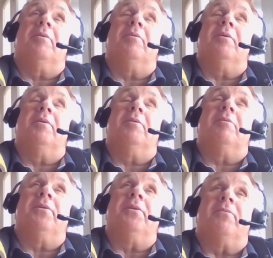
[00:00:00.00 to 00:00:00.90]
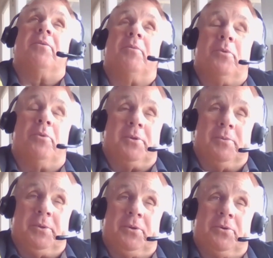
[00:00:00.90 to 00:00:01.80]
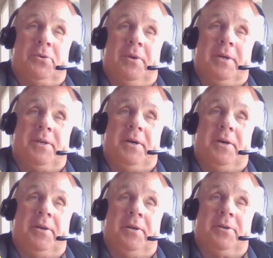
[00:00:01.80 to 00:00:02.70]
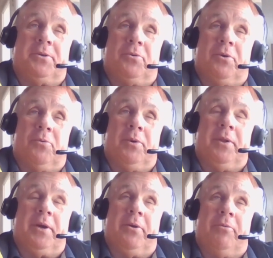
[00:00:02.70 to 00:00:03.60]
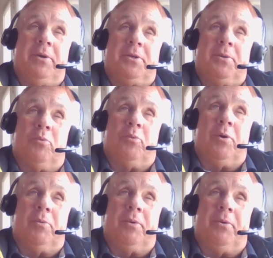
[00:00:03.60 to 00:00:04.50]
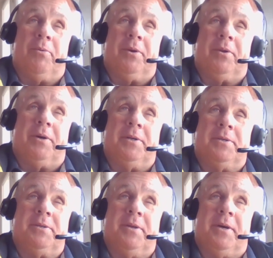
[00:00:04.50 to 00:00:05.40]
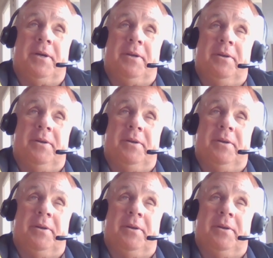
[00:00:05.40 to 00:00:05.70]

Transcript: Well, I think for the person with social anxiety disorder, when they can reach the point where they realize that